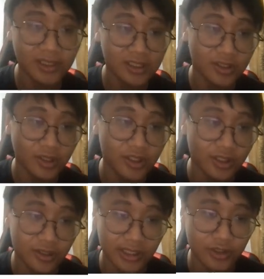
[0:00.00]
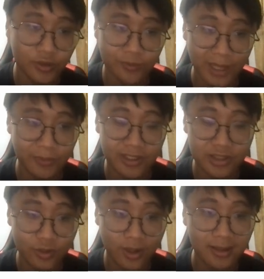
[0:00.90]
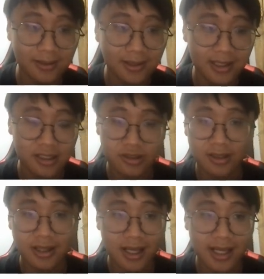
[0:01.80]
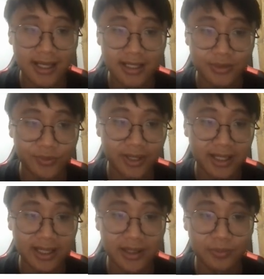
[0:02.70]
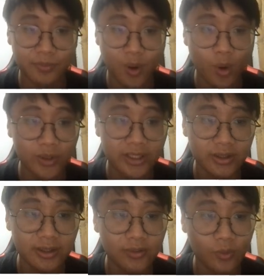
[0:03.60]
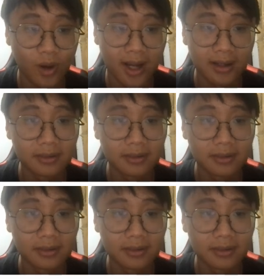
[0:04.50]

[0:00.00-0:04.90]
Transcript: So you need to remember this one is really important one.